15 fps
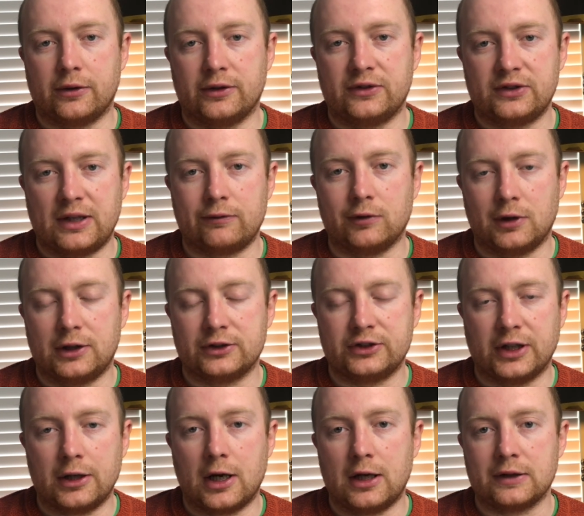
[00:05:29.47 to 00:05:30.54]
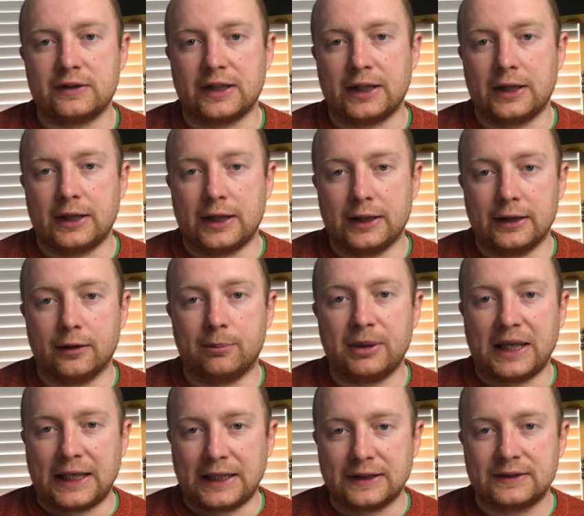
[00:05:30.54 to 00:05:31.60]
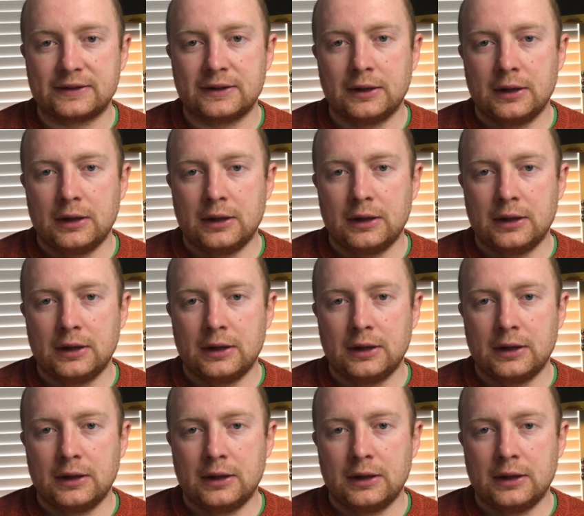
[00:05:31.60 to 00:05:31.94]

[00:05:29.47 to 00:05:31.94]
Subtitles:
There's several ostinati in the piece.